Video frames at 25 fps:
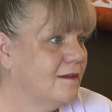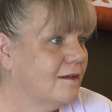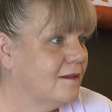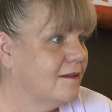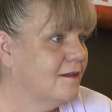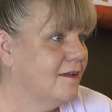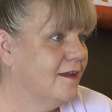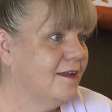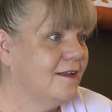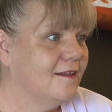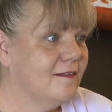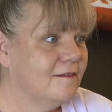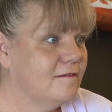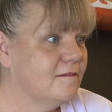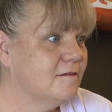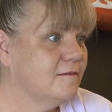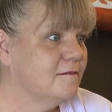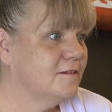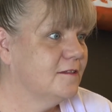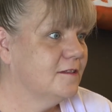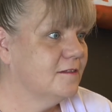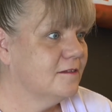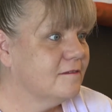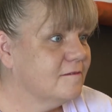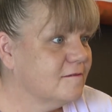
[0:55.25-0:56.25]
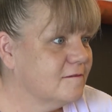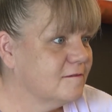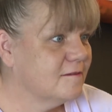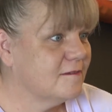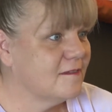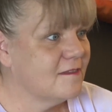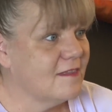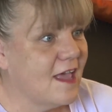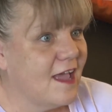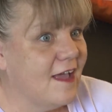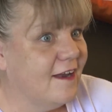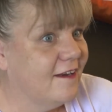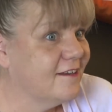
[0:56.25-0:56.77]
like
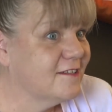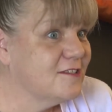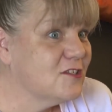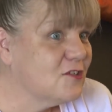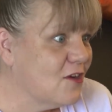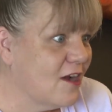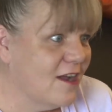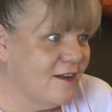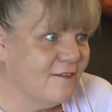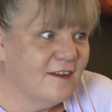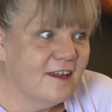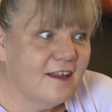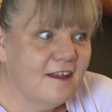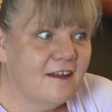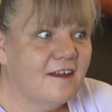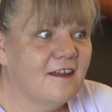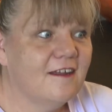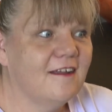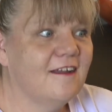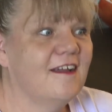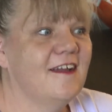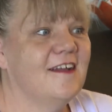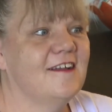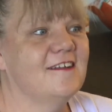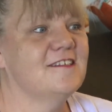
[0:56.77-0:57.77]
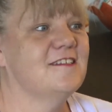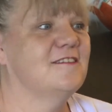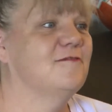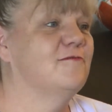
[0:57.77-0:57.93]
that extravagant, I guess.